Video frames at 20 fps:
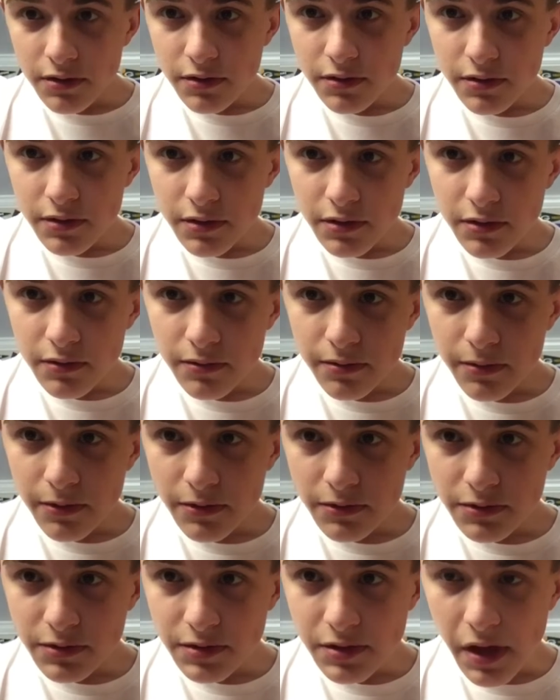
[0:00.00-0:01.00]
to make you
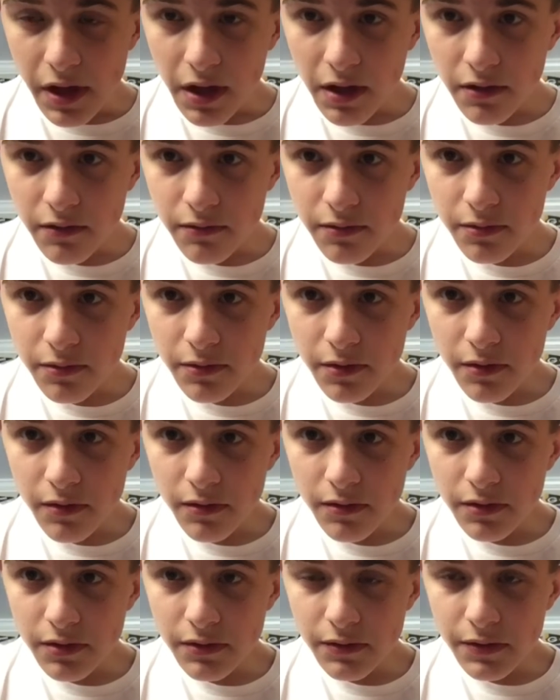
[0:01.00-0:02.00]
feel sad for
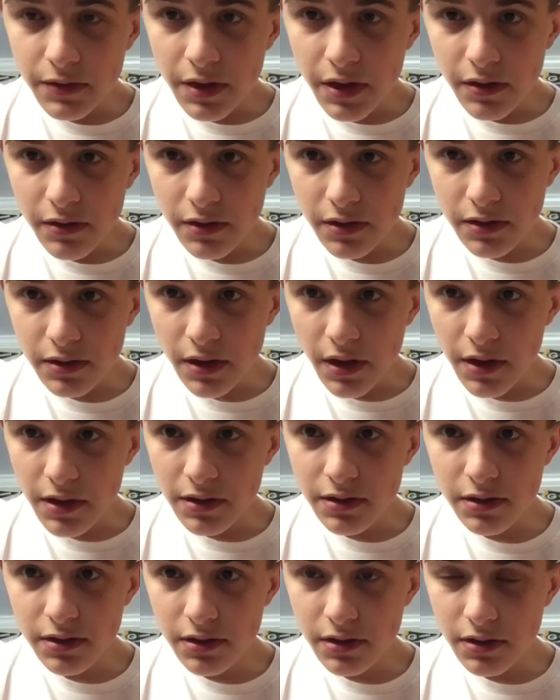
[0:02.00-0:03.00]
them when Ellie
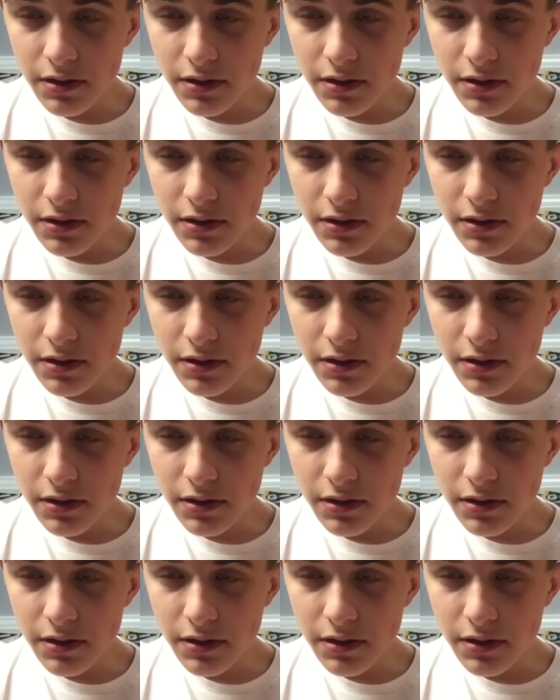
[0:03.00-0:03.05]
dies,